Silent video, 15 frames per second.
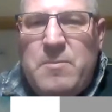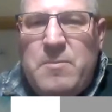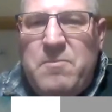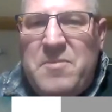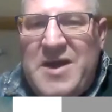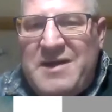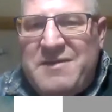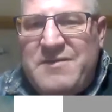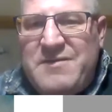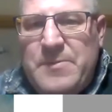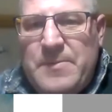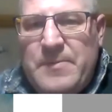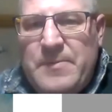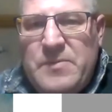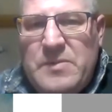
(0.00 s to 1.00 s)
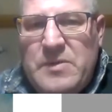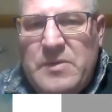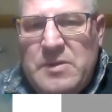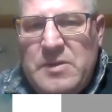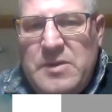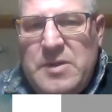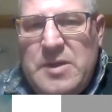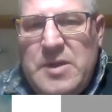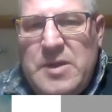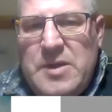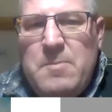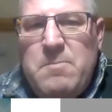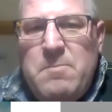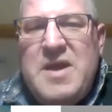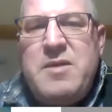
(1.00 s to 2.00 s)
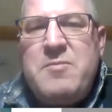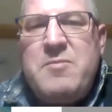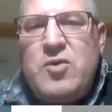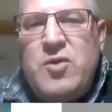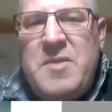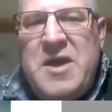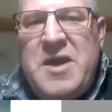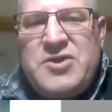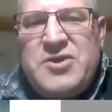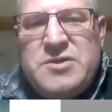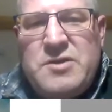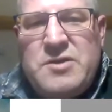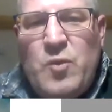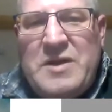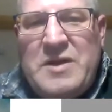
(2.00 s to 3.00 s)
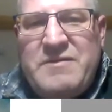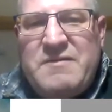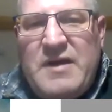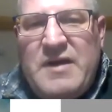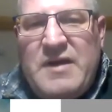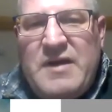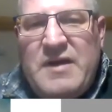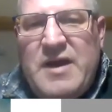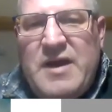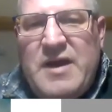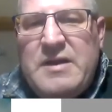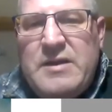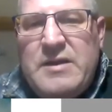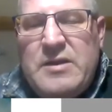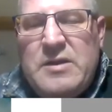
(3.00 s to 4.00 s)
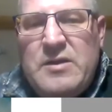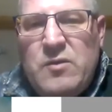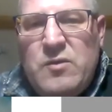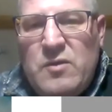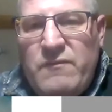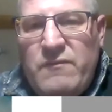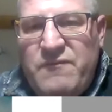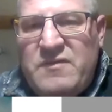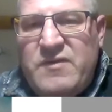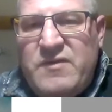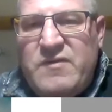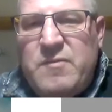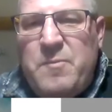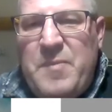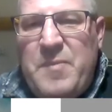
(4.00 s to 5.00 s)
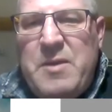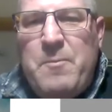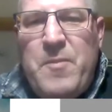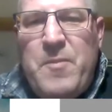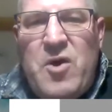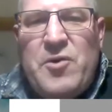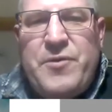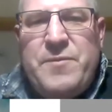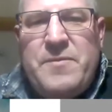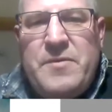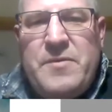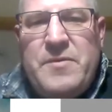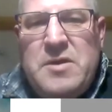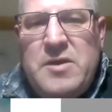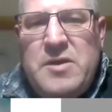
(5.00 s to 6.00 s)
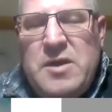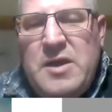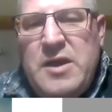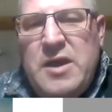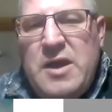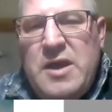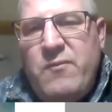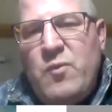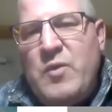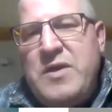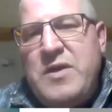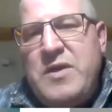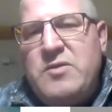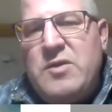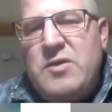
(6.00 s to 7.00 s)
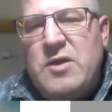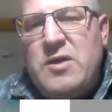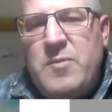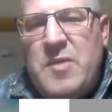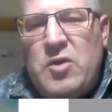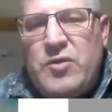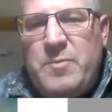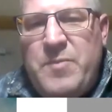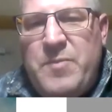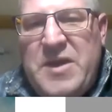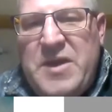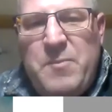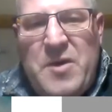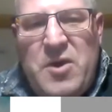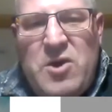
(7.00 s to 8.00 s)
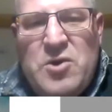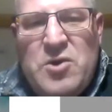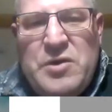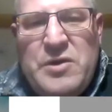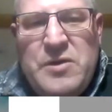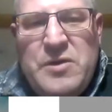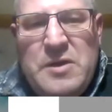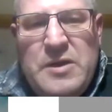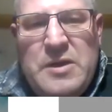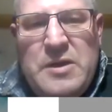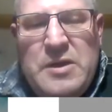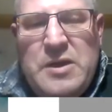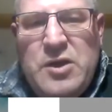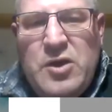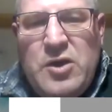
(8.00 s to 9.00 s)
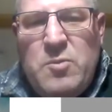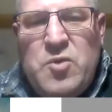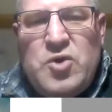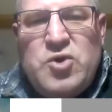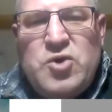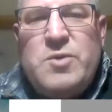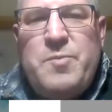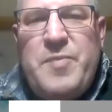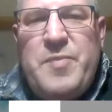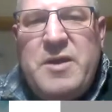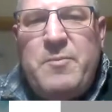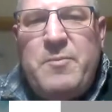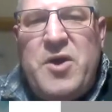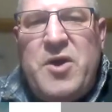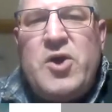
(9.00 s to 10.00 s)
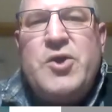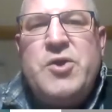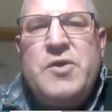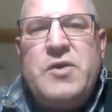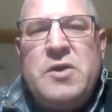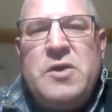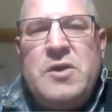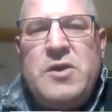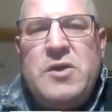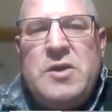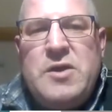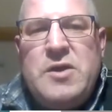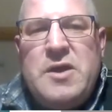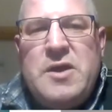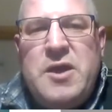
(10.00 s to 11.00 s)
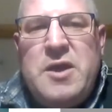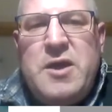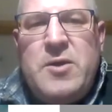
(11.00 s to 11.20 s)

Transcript: but maybe you imagine on one side, this is a pig barn, and we talk about a pig barn, a commercial pig barn, yeah.